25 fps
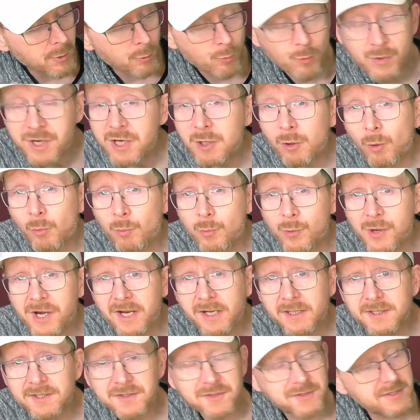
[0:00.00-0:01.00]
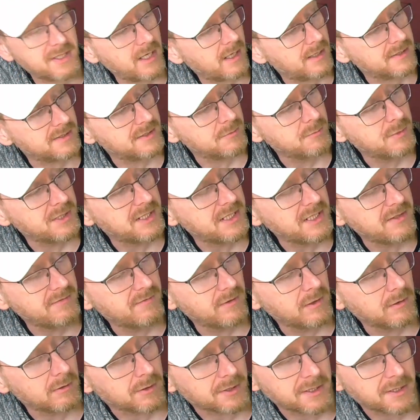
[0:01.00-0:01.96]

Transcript: Rio Bricks does a medieval,